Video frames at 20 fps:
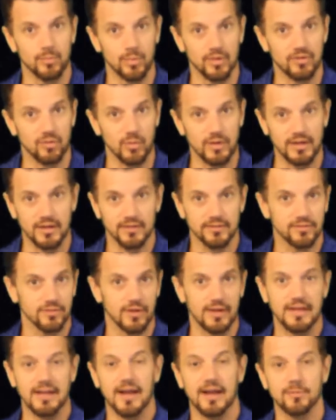between us
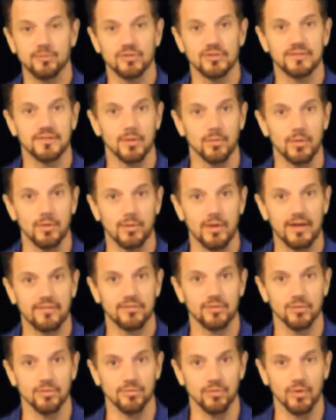or any objects that we would
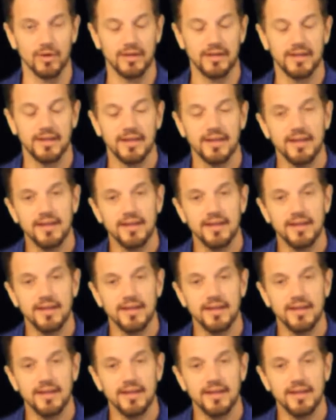have to avoid.